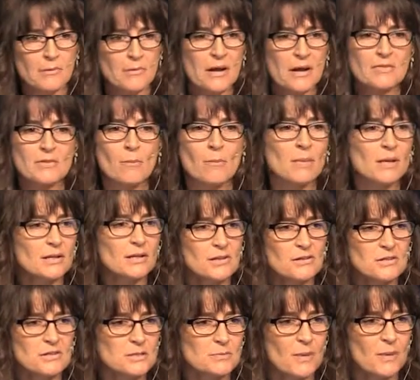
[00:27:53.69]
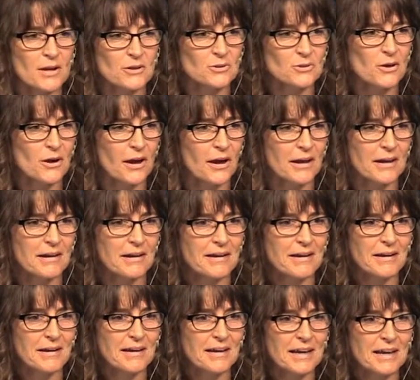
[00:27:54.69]
Right in the middle of this battle cry,
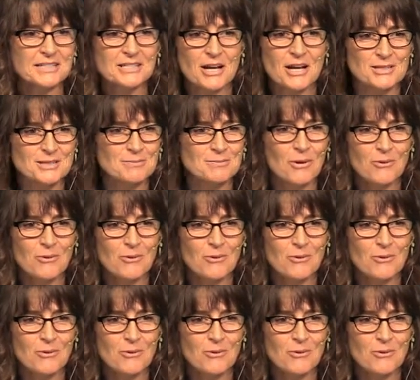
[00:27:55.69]
he talks